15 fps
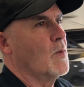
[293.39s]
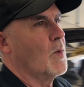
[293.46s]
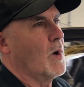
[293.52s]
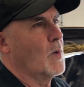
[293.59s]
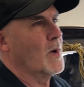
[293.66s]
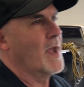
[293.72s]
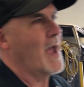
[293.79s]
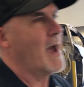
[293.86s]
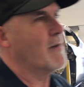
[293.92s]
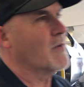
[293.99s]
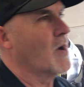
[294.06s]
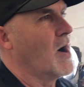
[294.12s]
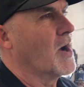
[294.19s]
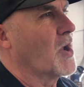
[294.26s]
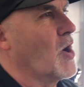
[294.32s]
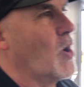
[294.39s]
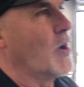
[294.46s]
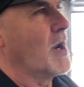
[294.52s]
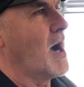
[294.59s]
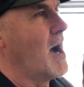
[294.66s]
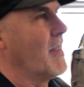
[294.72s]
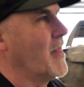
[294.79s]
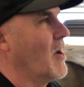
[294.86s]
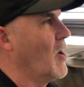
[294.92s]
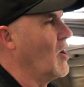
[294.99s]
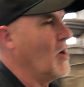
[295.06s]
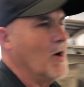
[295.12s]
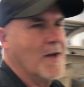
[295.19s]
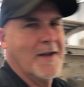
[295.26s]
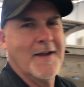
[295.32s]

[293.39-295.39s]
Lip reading: What we have got going on though.